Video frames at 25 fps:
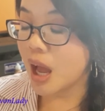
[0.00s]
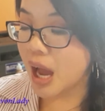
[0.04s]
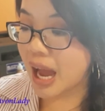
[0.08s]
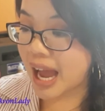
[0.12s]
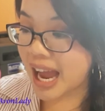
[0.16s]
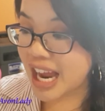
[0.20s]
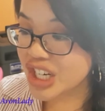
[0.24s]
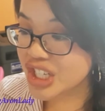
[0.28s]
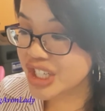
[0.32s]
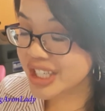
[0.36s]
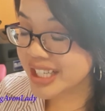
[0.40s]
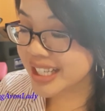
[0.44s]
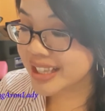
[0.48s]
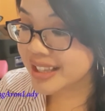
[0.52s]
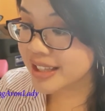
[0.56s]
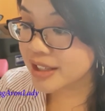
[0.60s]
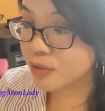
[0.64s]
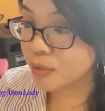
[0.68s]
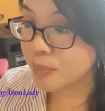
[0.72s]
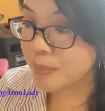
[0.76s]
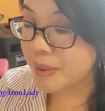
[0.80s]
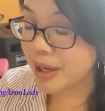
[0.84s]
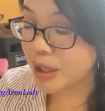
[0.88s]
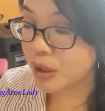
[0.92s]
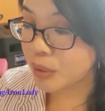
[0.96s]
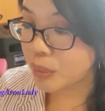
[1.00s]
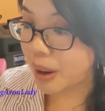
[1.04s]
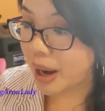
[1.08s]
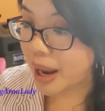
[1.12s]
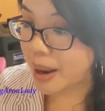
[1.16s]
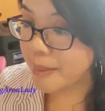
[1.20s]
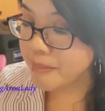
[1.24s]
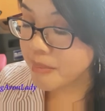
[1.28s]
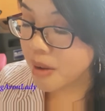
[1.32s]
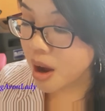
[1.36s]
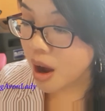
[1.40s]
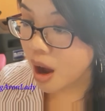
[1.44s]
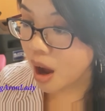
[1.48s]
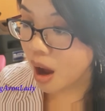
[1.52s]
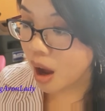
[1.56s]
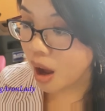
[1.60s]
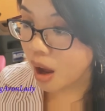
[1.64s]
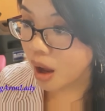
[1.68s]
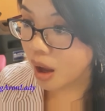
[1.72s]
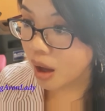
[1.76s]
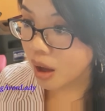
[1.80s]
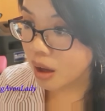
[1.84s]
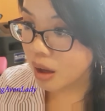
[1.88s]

I should get this for my grandma.